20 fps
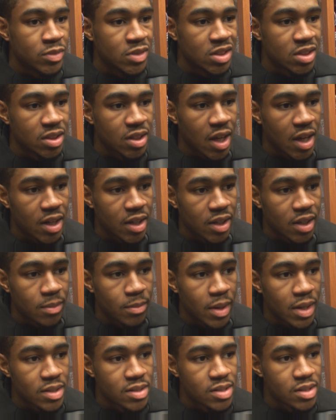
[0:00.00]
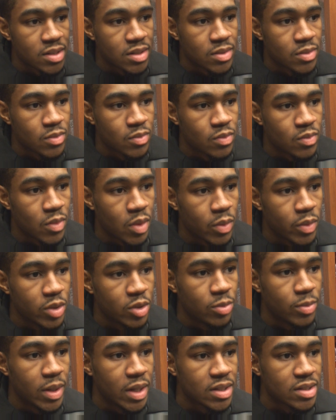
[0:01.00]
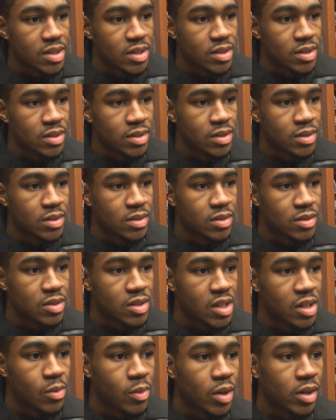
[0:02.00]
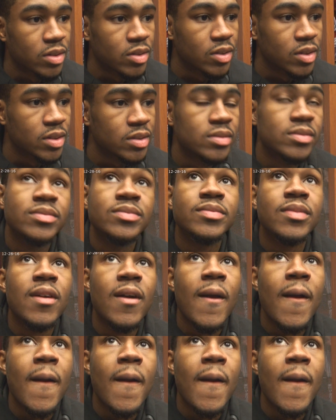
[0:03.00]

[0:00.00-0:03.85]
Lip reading: just got to get back to what we do best and just keep working on it.